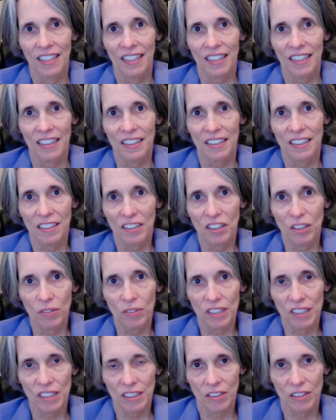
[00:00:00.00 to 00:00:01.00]

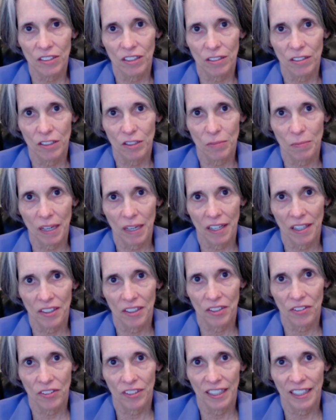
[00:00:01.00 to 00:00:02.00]
Continuous glucose
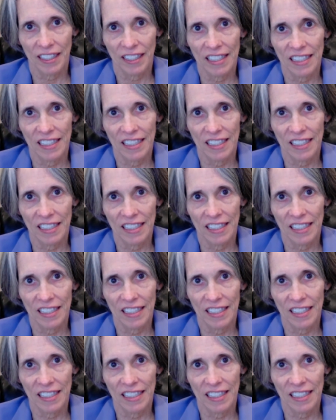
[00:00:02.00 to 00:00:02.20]
monitoring